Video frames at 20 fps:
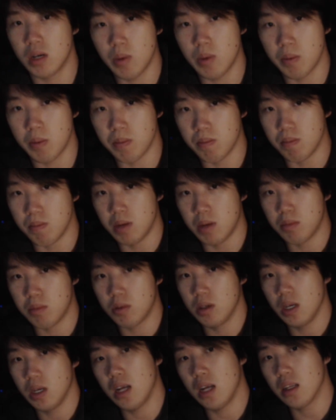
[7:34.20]
a
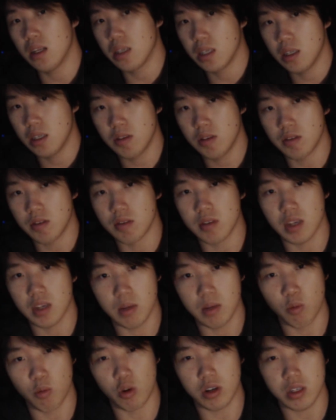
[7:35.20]
memory allocator since I
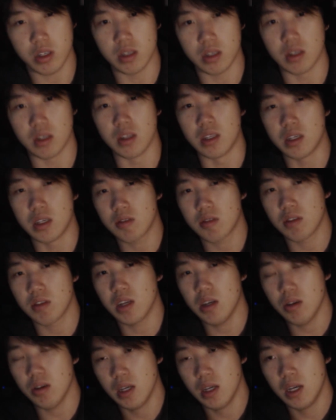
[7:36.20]
am working in Linux now.